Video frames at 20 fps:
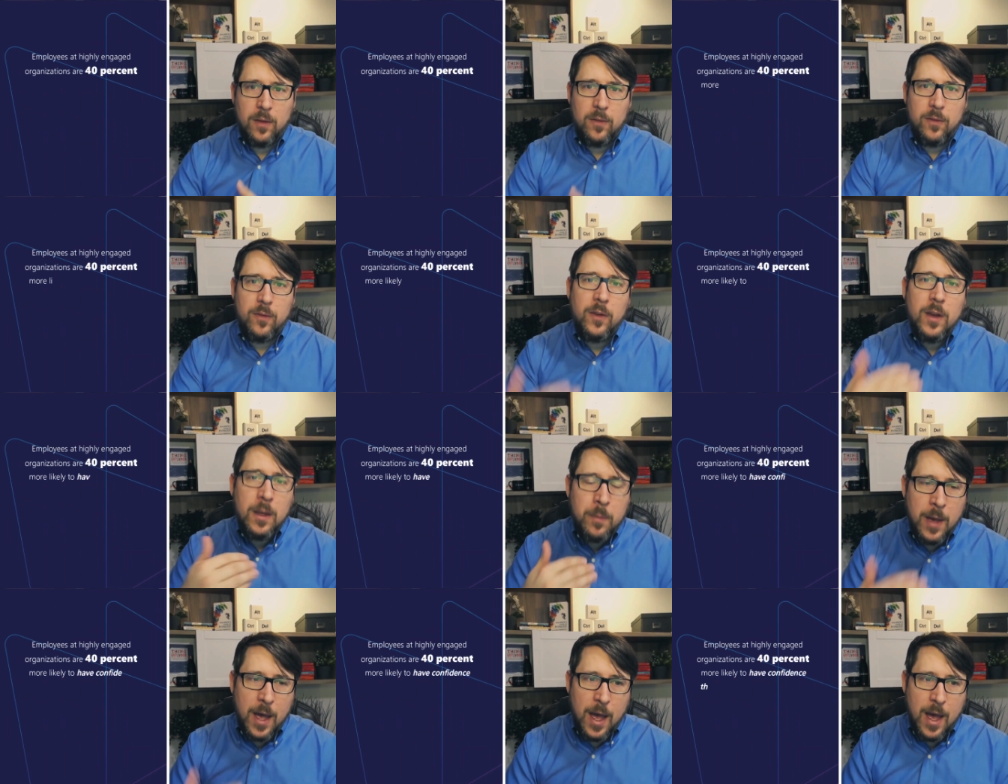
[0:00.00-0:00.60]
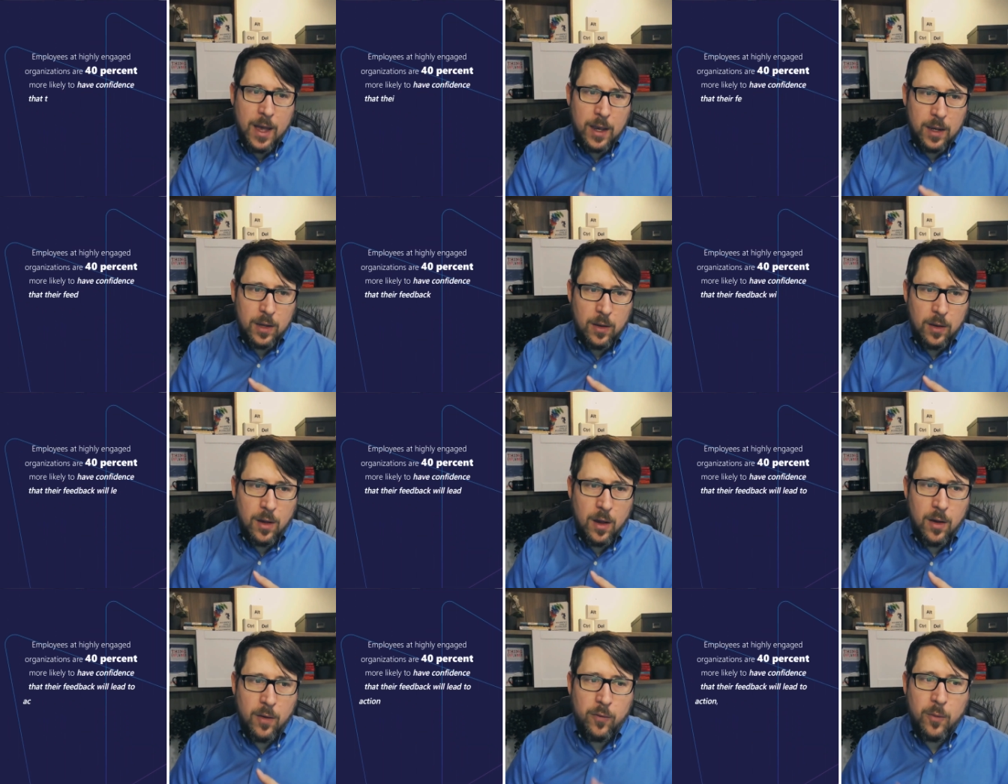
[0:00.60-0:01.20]
feedback
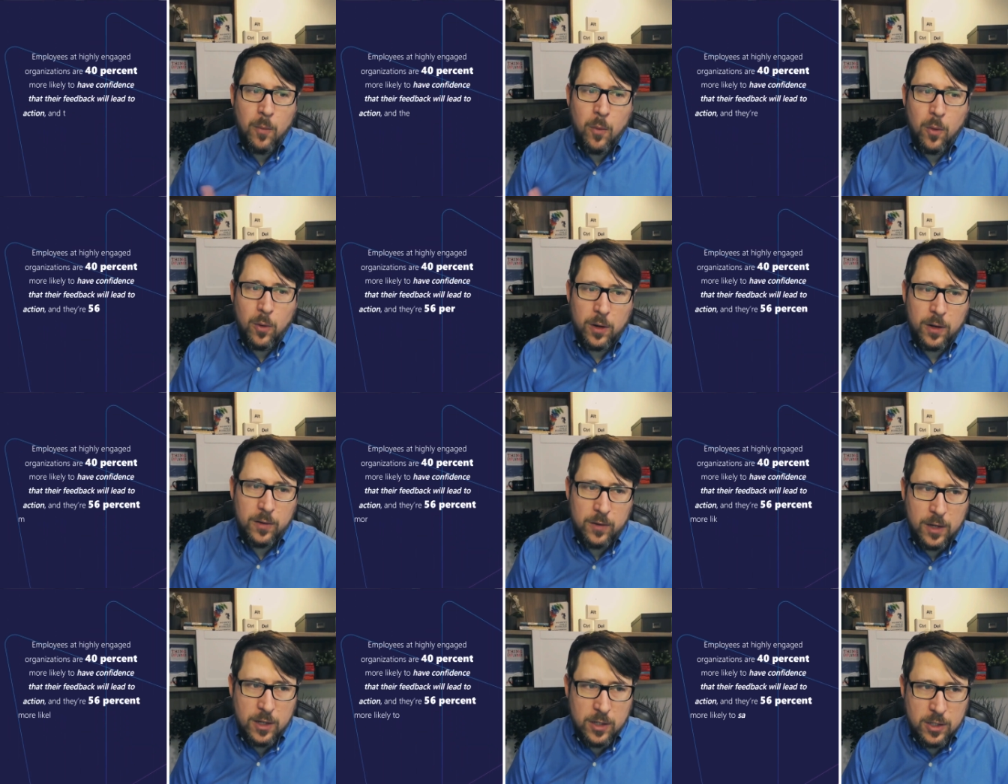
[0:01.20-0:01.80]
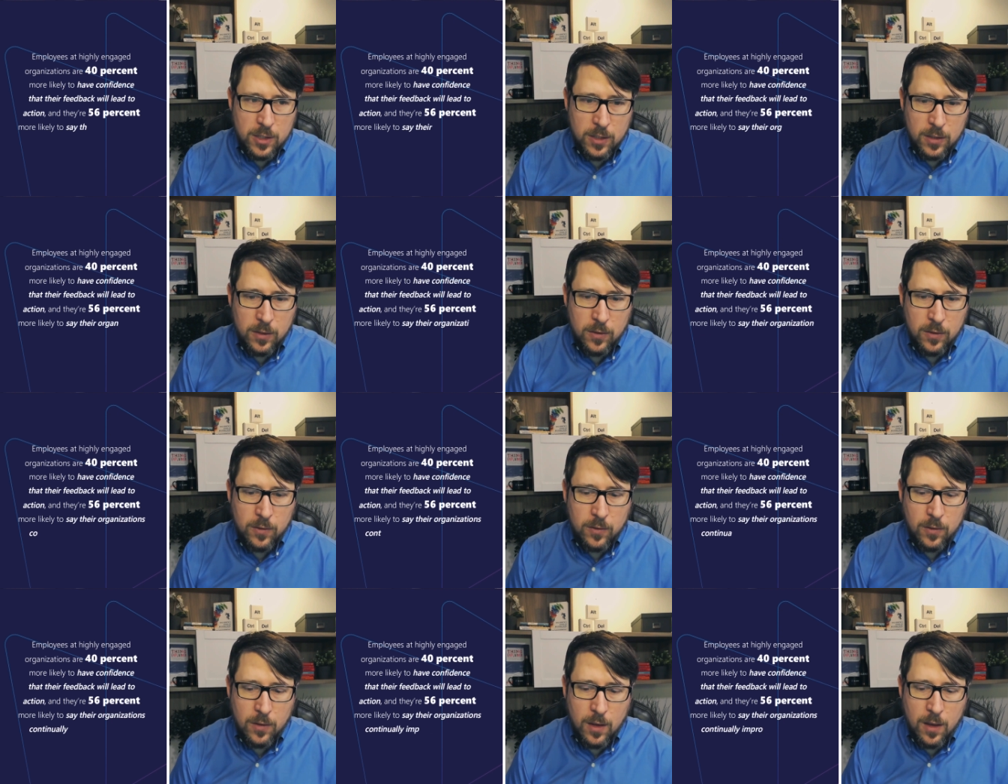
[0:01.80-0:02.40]
uh, from
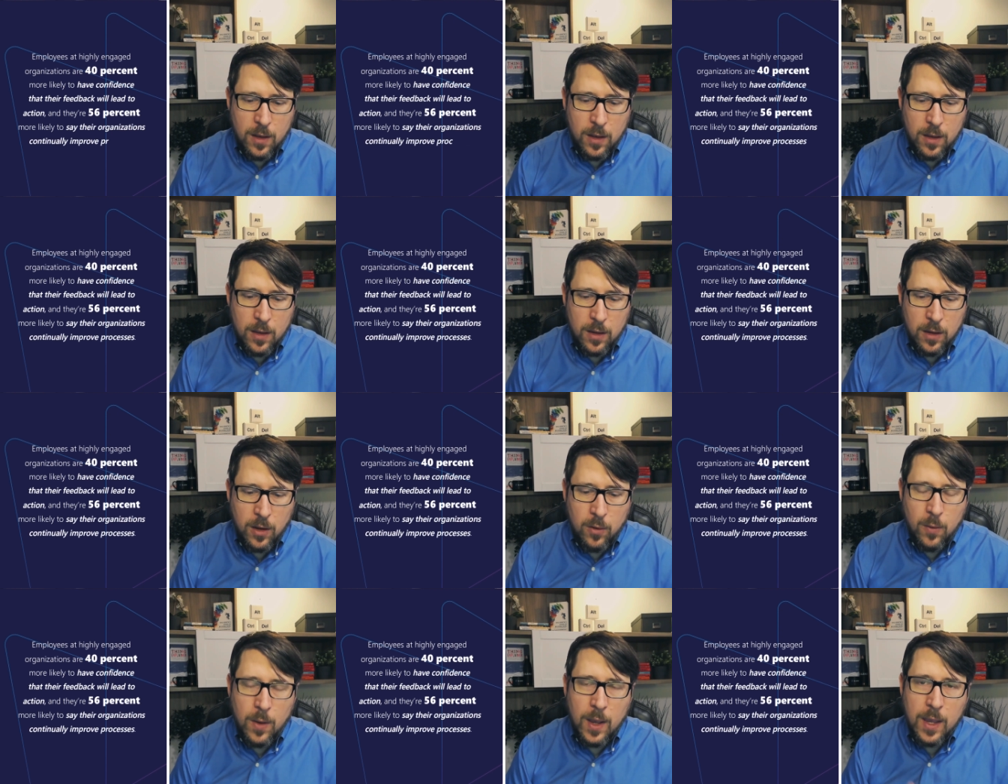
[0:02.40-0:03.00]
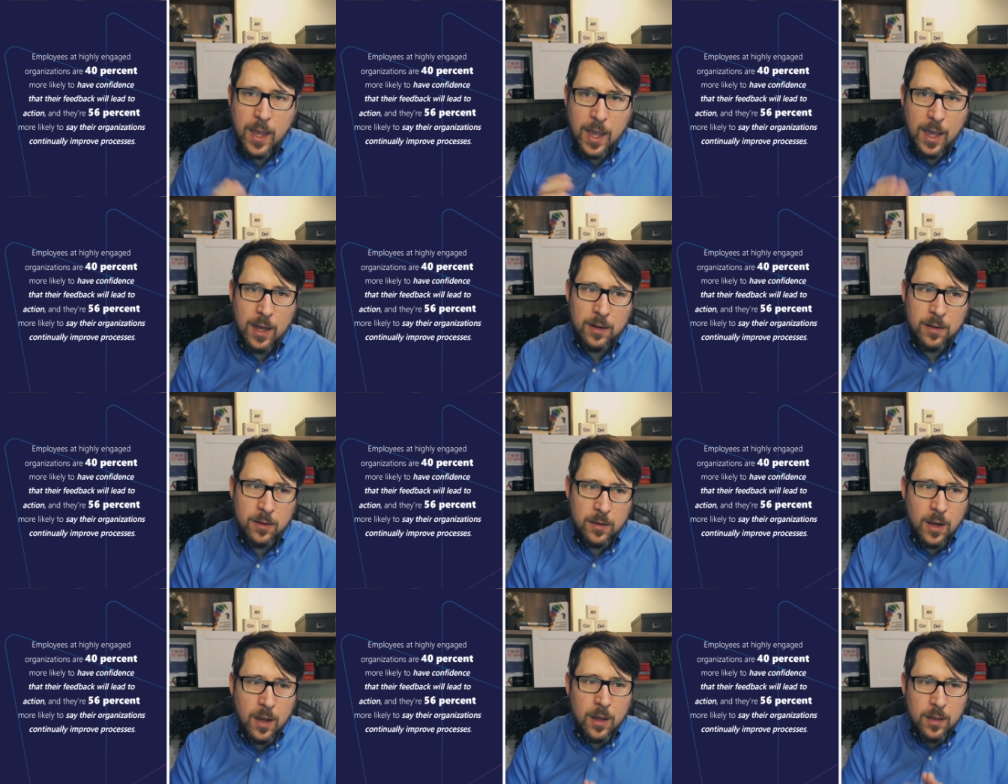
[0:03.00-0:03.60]
organizations, uh, you know, again,
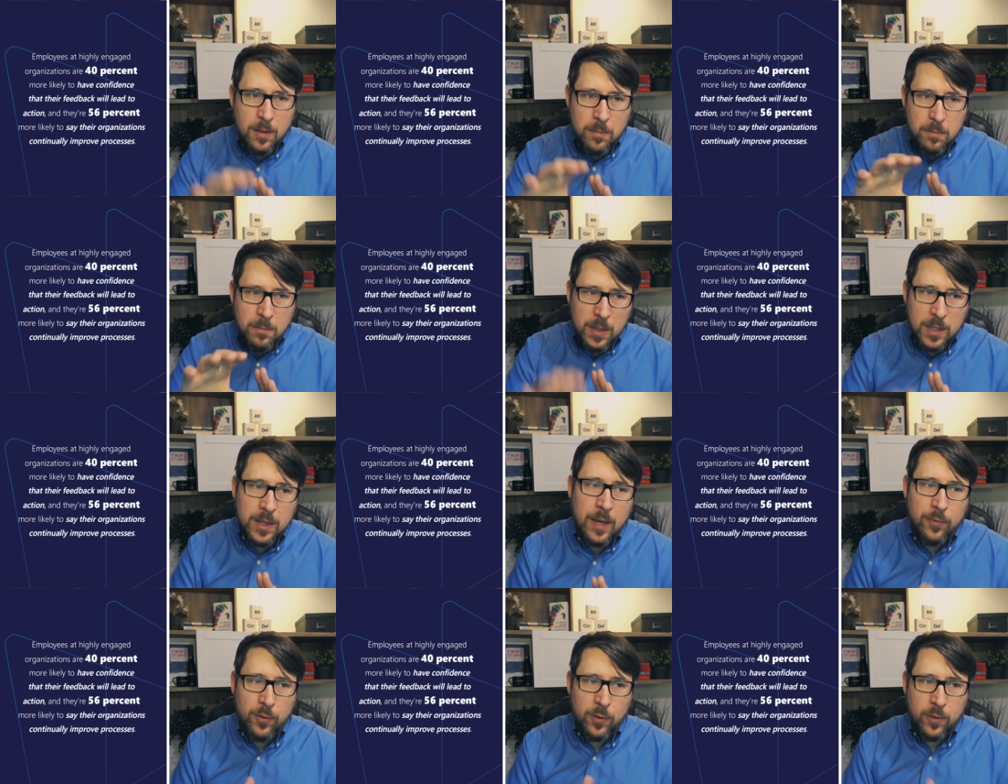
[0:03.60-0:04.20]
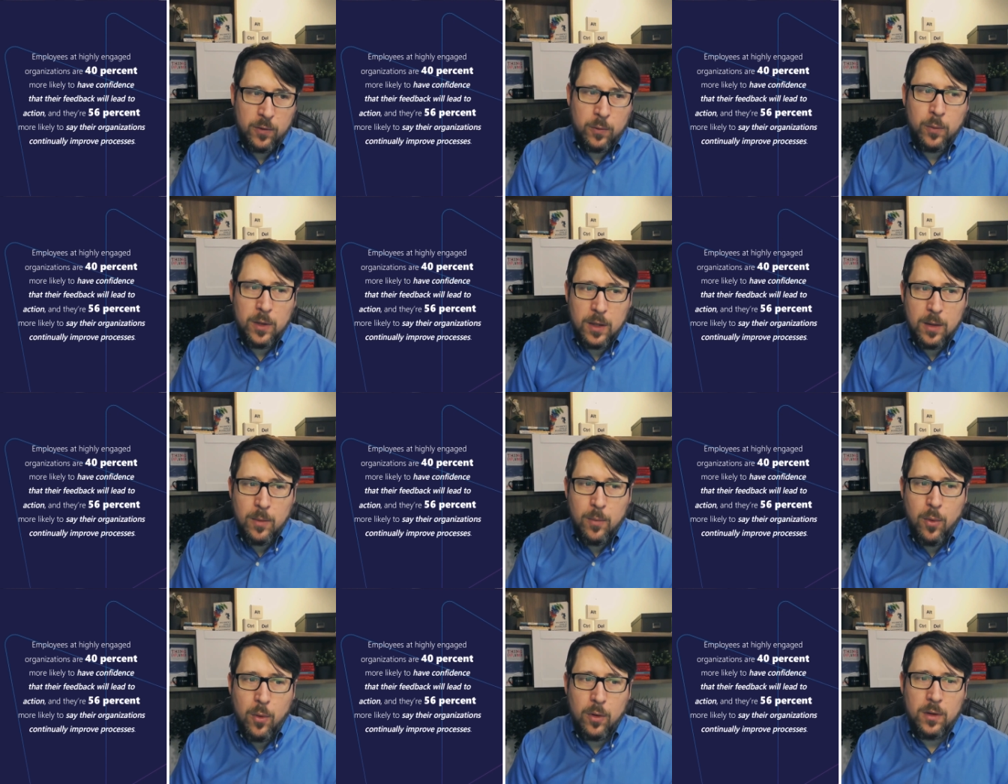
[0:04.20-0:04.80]
the mid level is really
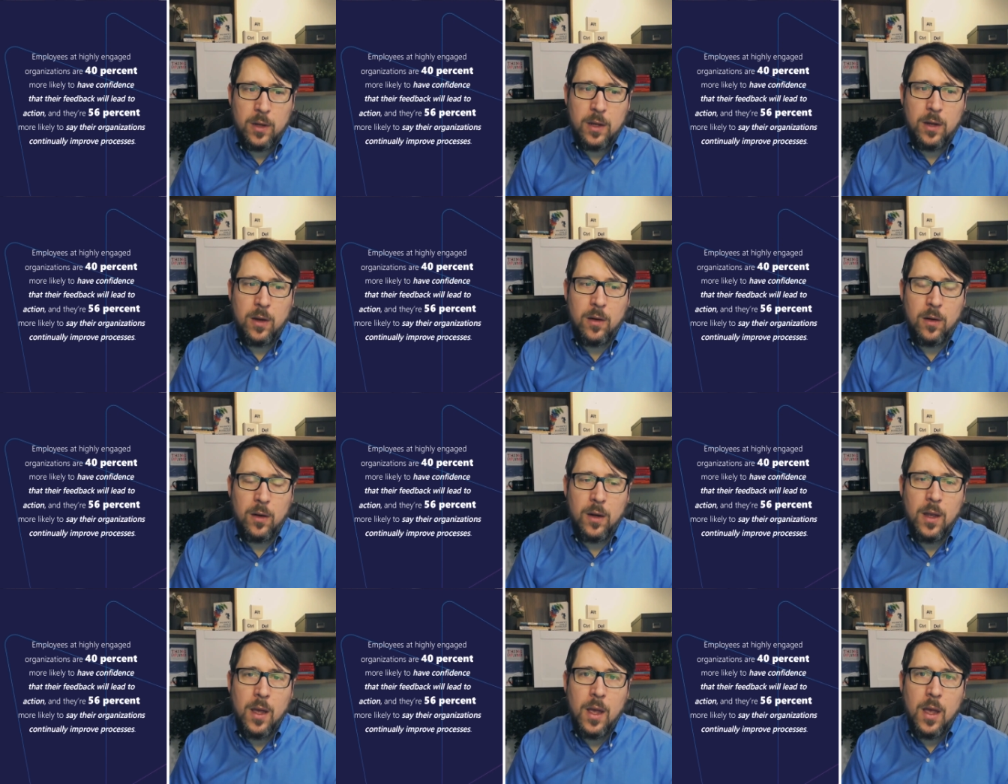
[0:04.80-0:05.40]
important here,